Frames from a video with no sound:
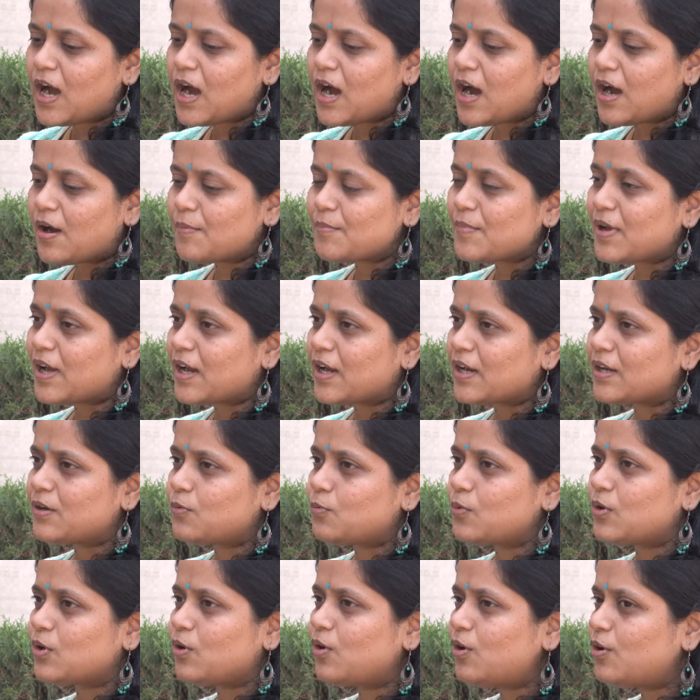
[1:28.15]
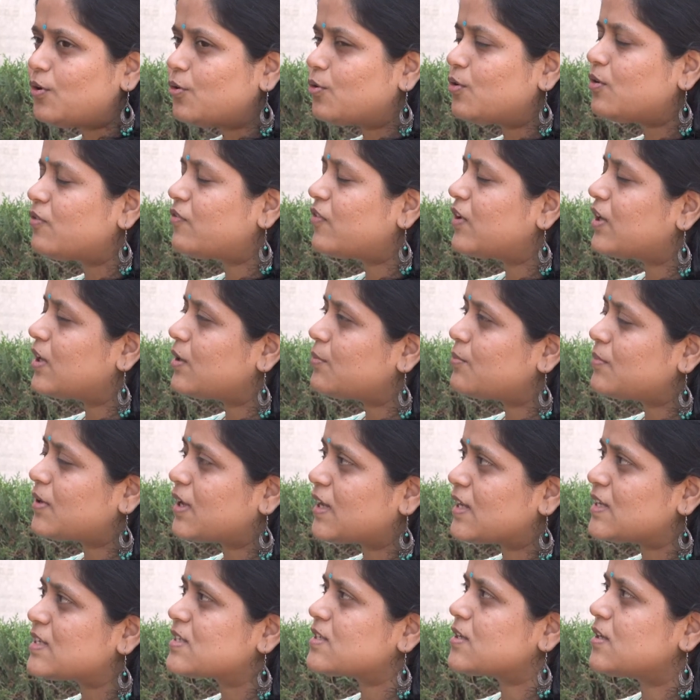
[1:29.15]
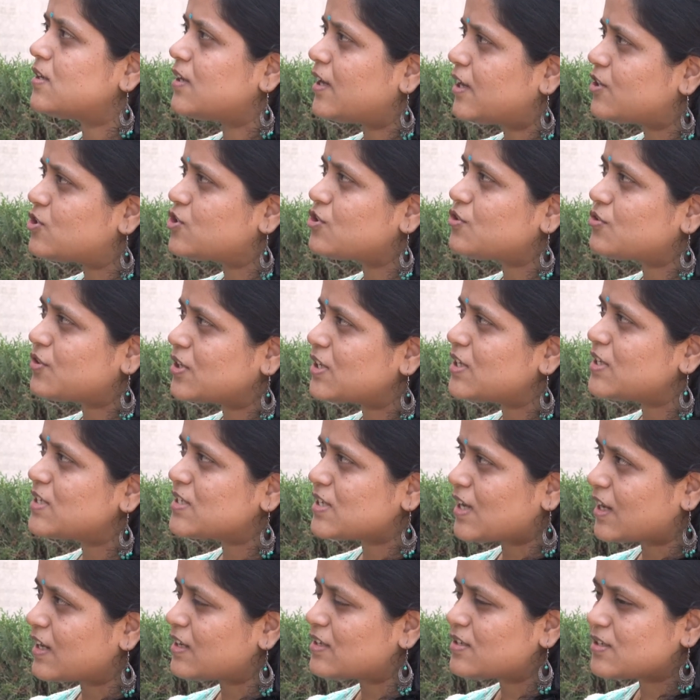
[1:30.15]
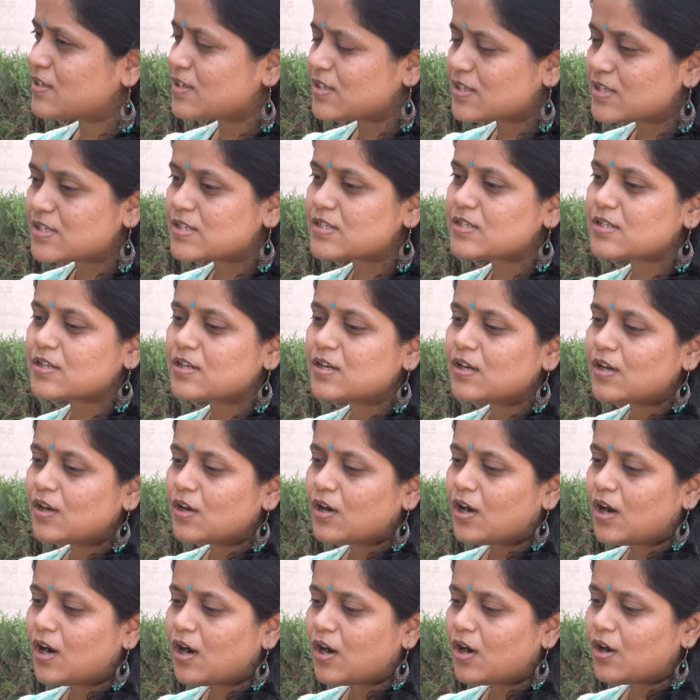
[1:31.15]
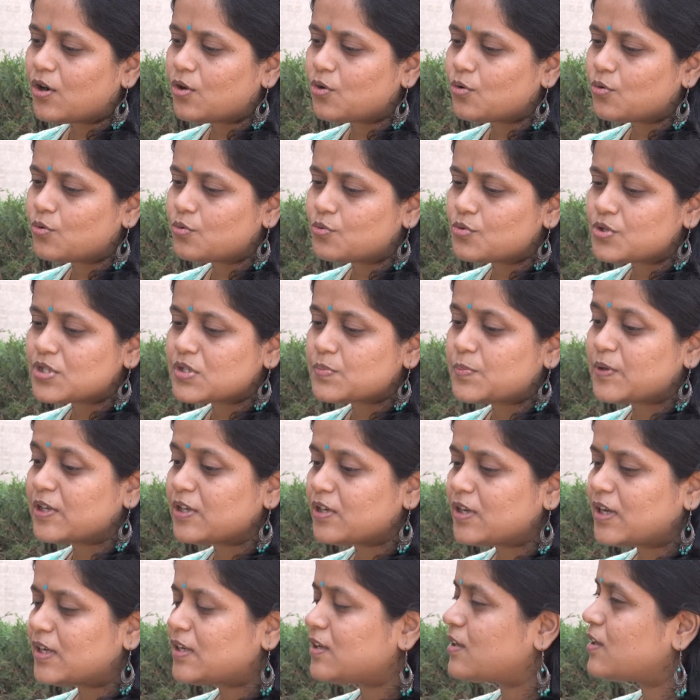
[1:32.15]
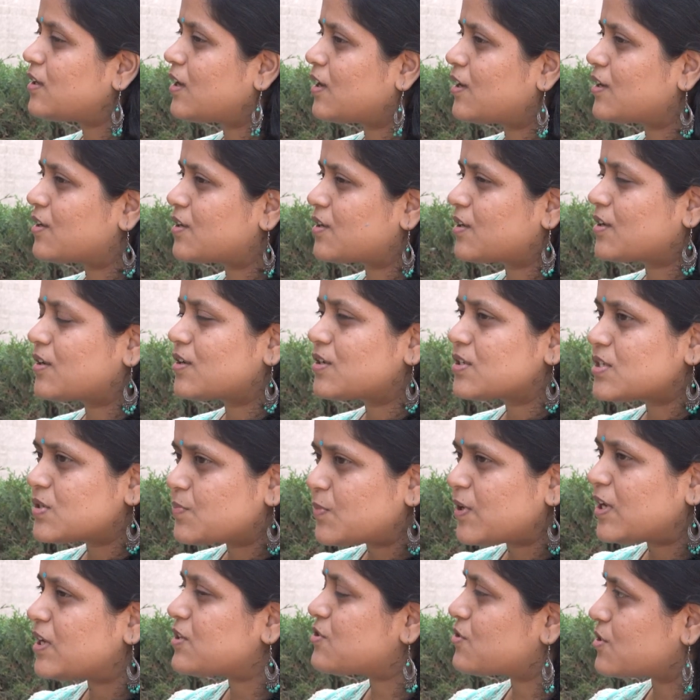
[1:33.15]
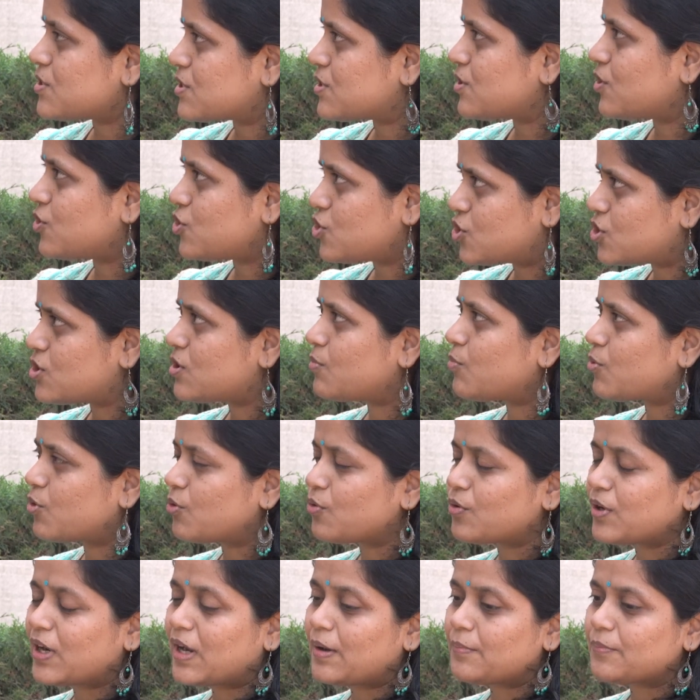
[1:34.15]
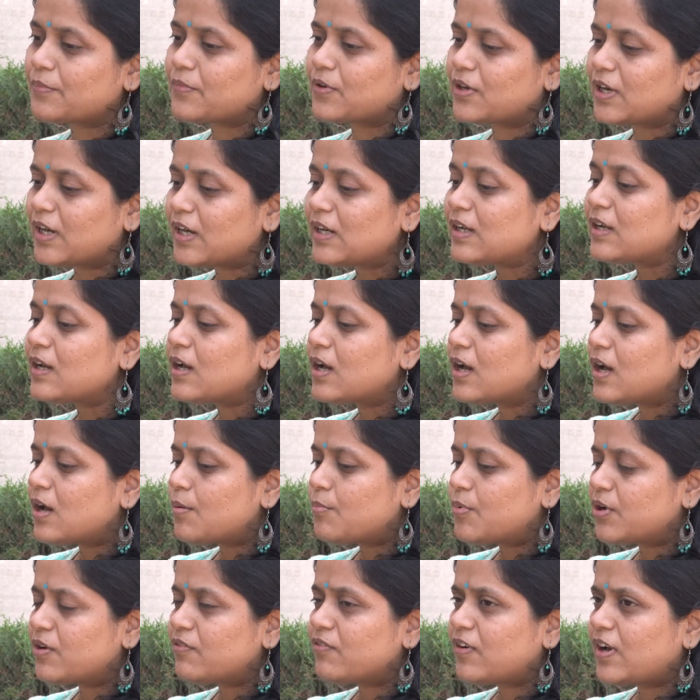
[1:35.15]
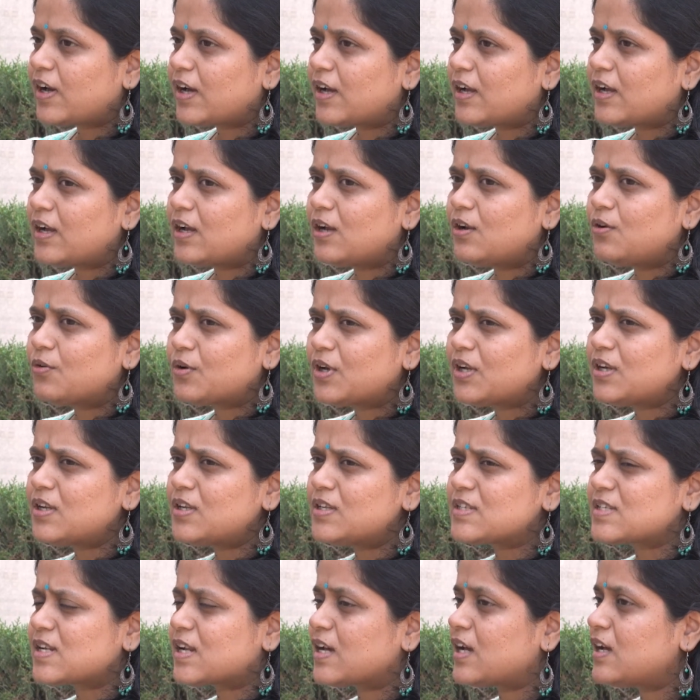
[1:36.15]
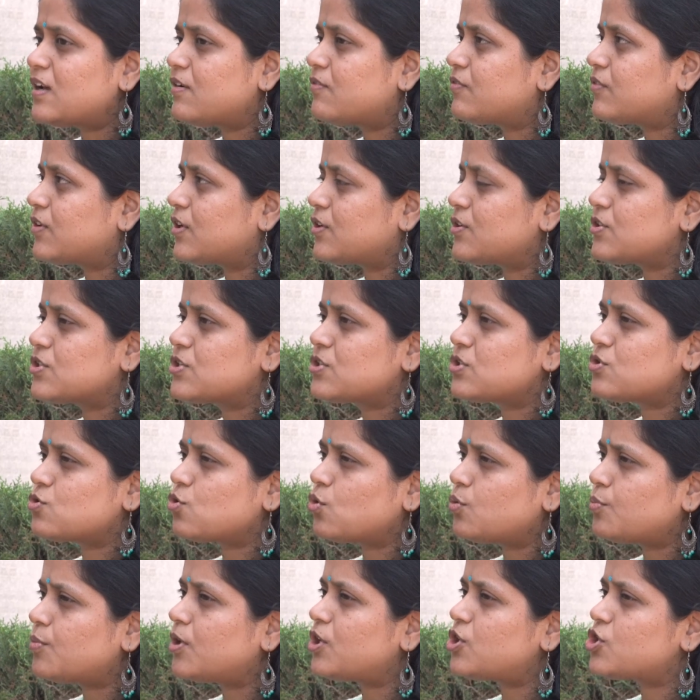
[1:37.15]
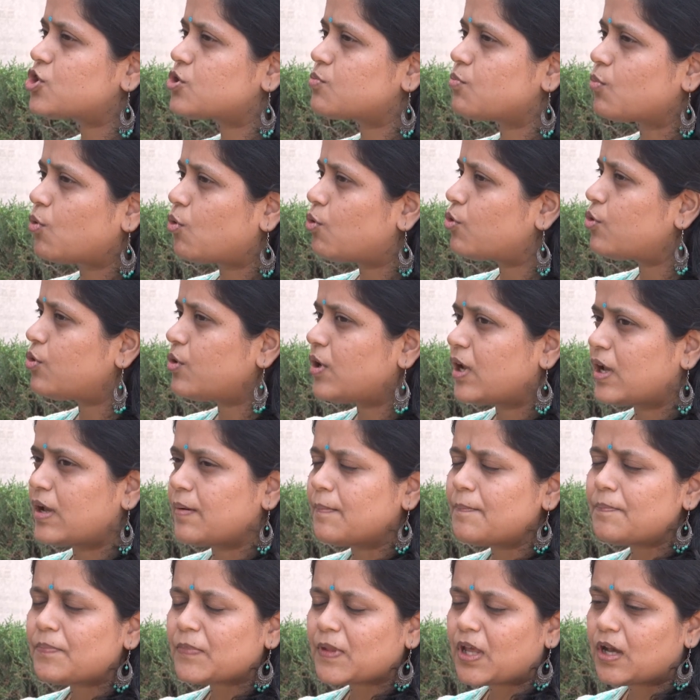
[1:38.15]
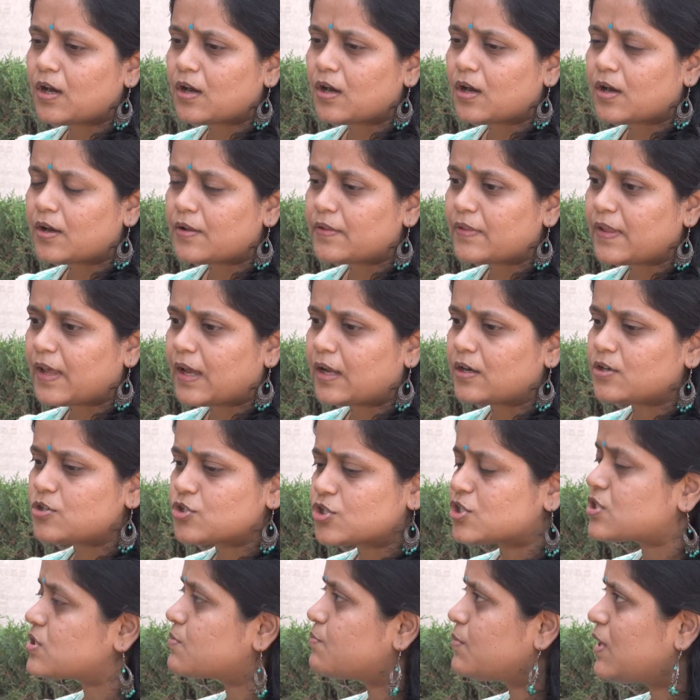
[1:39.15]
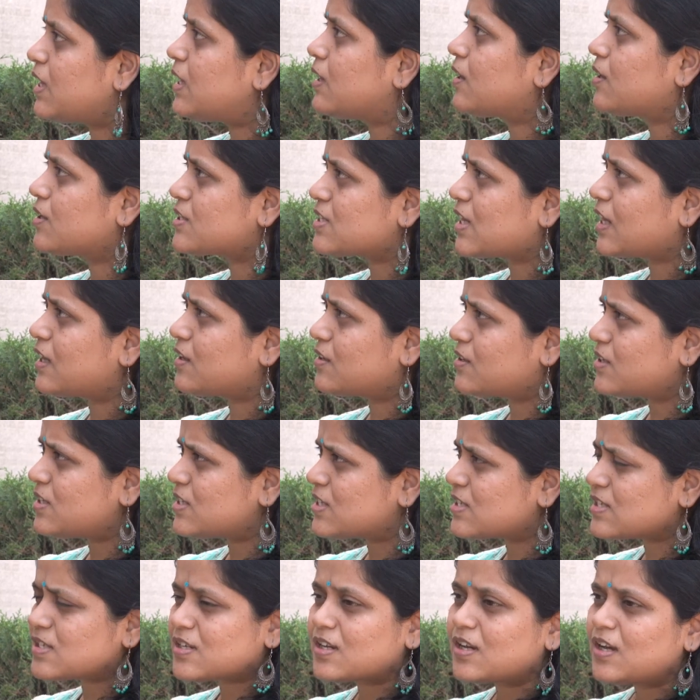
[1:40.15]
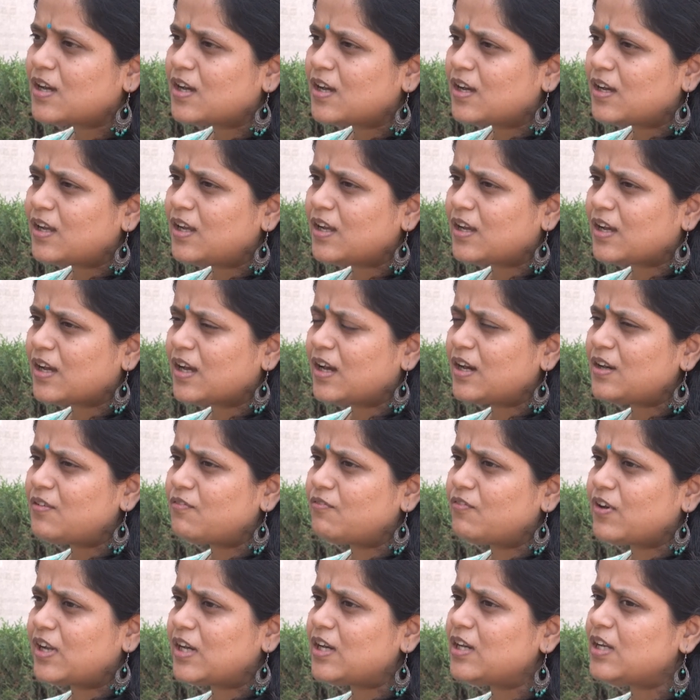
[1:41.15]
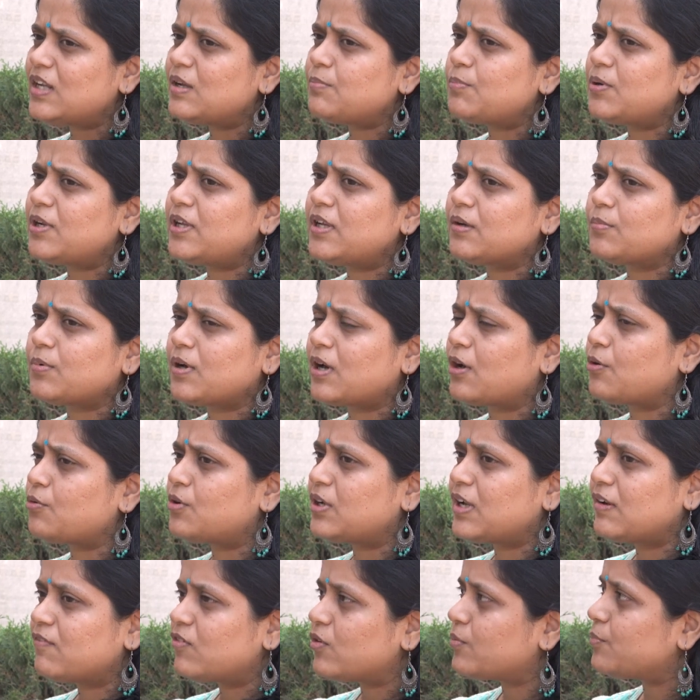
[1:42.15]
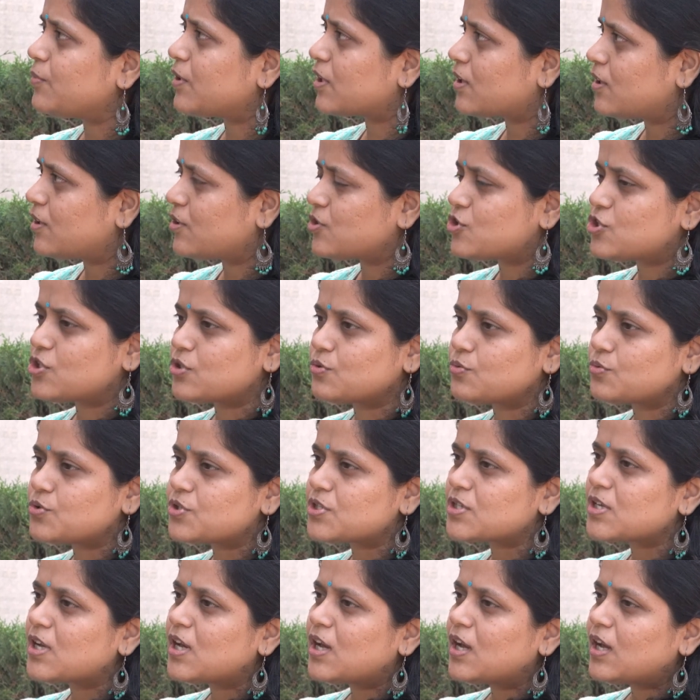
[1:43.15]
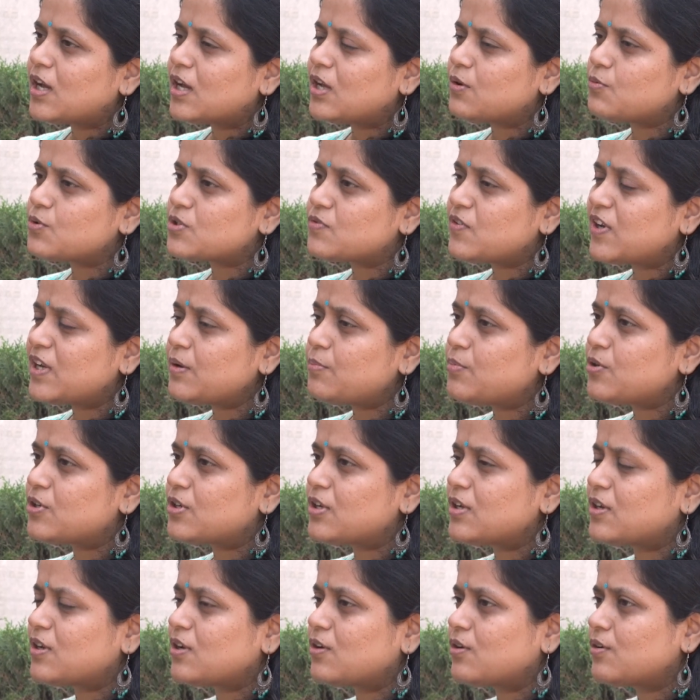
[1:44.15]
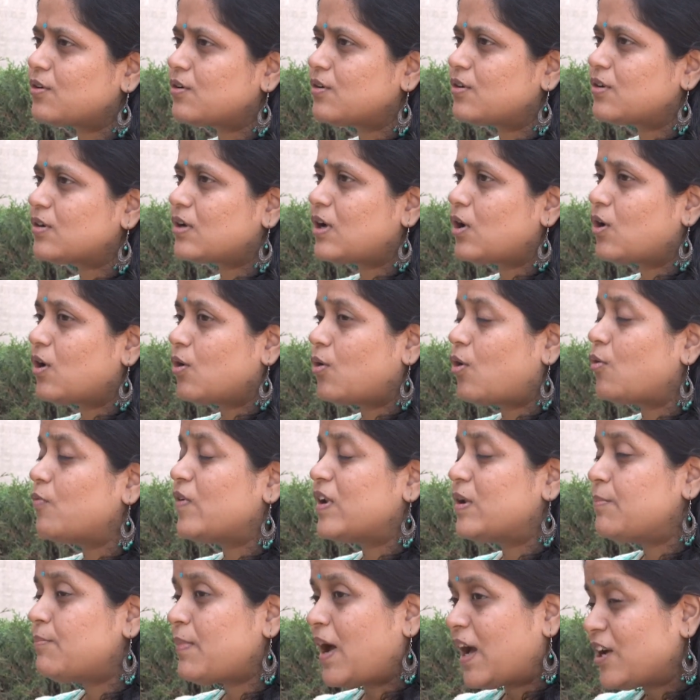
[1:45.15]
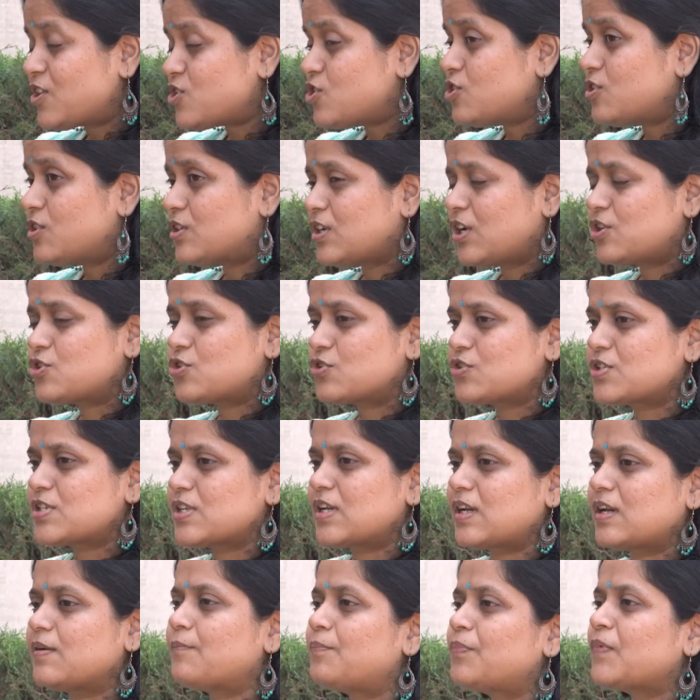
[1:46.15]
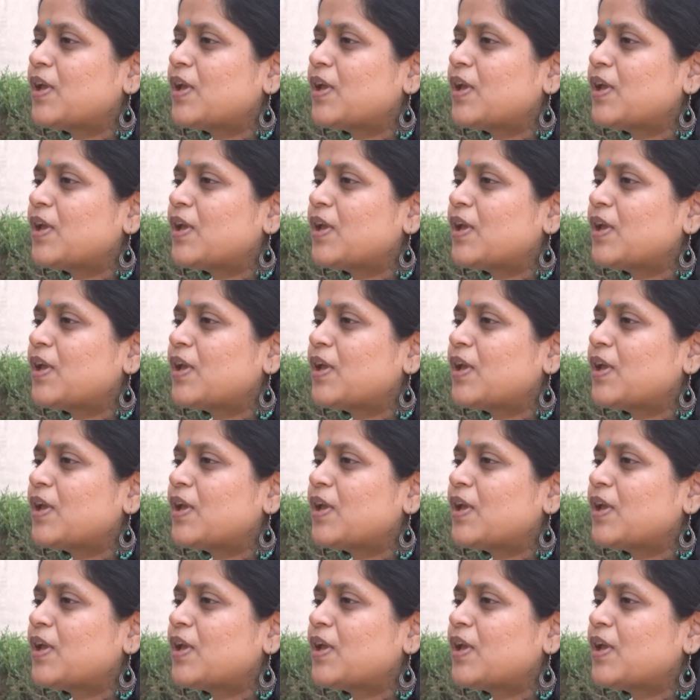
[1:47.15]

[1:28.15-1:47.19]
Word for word: Um, and we all know of him as a legendary scientist uh, who spearheaded our space research program, right? But if I look at his life, there is so much more to him uh, than just being a scientist. He cared very deeply about developmental issues. He was very particular uh, or very passionate, I should say,